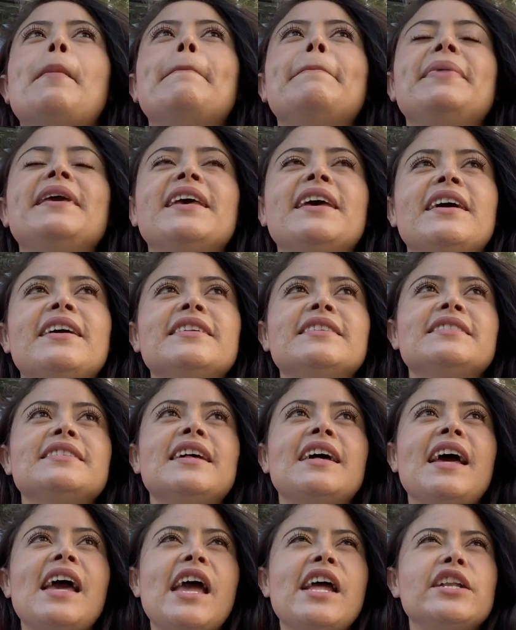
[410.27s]
Because
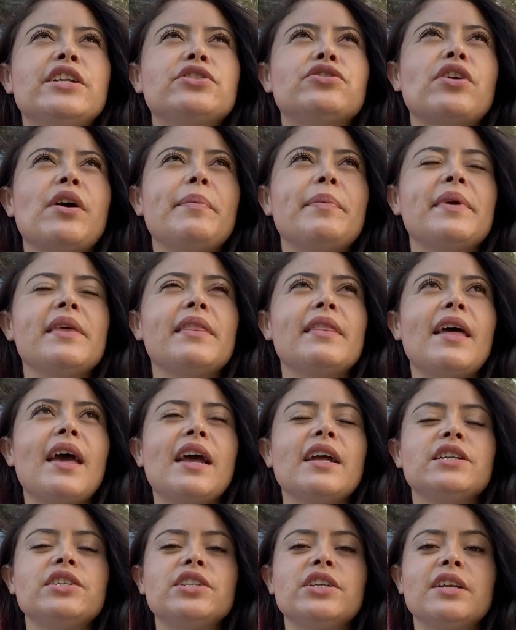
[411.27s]
dropping the
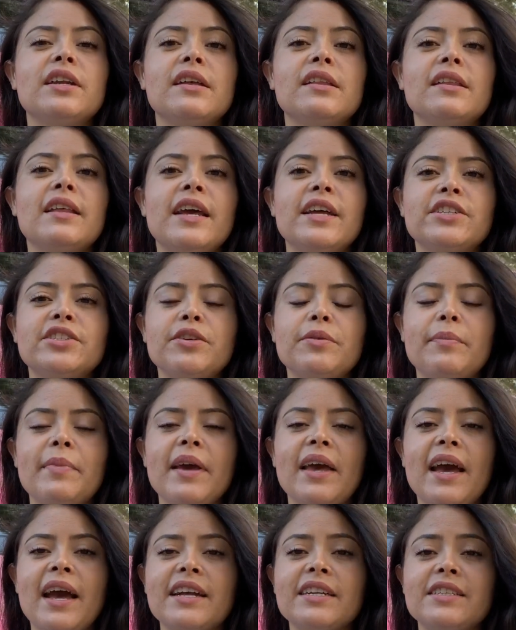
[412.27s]
engine and the engine
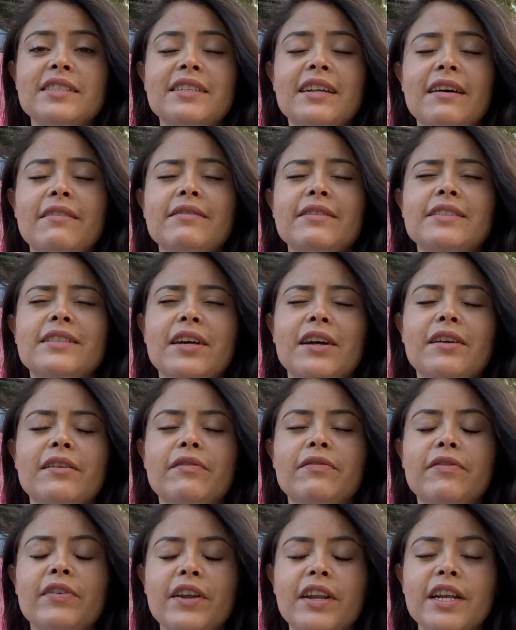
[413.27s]
bay, I just have a ton of
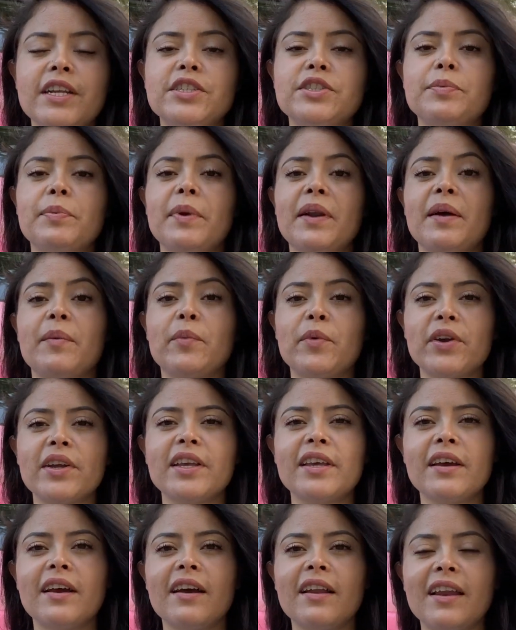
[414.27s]
footage, but I'm
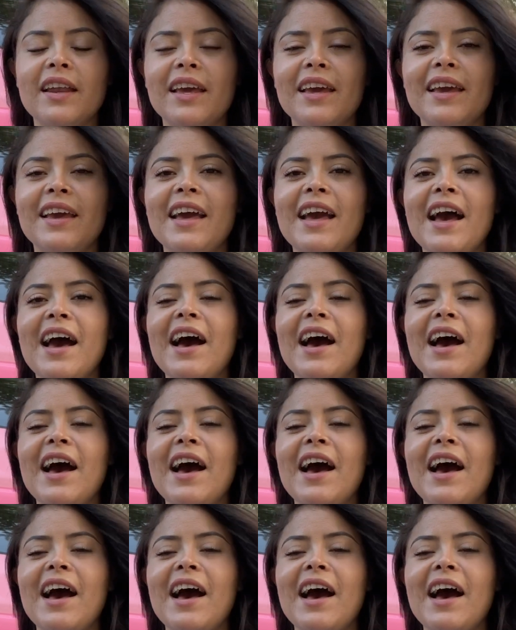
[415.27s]
working on it.